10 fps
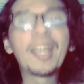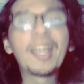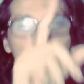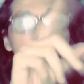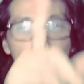
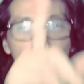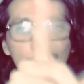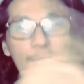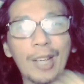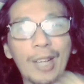it's a
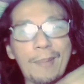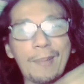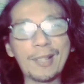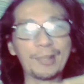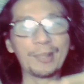really good
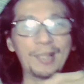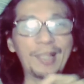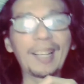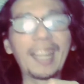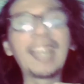episode.
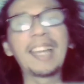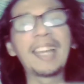Okay?